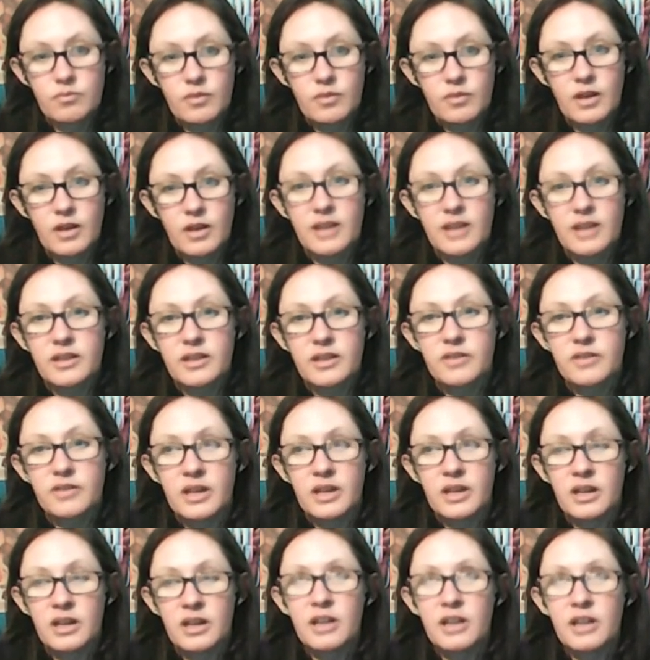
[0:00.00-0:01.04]
I love
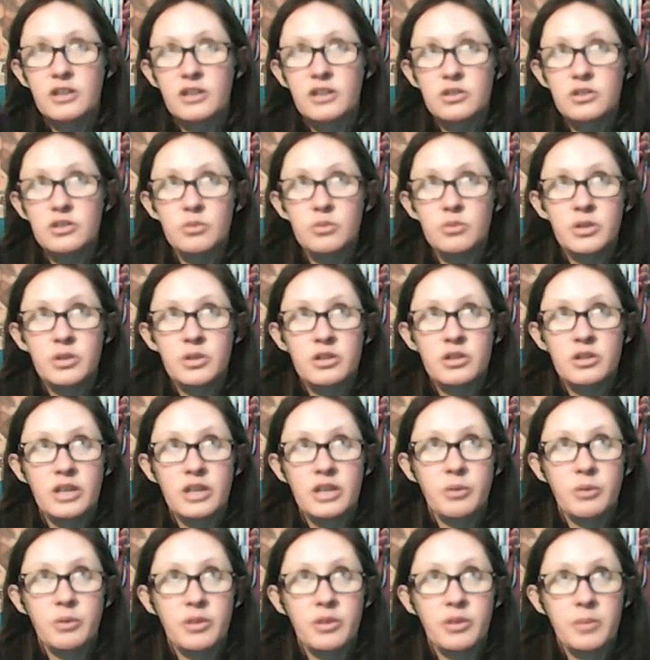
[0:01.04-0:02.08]
that. I also wonder,
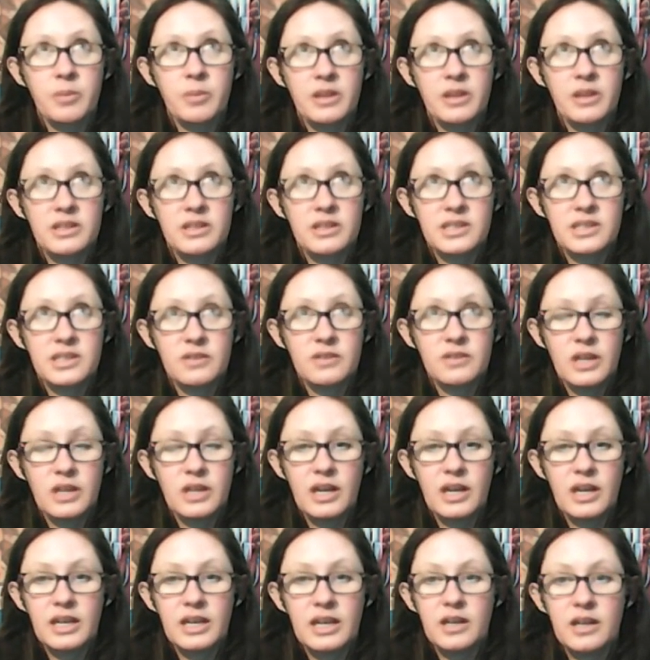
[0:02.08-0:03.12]
like, with it being the
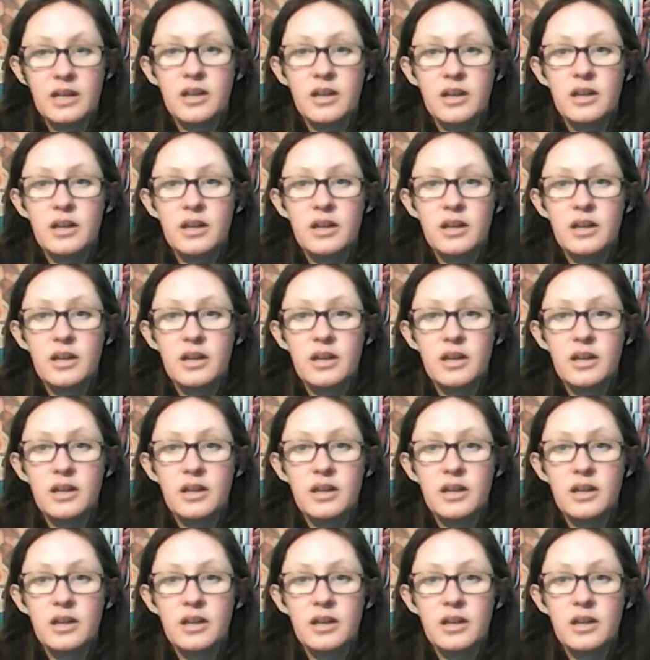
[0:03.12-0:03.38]
TVA,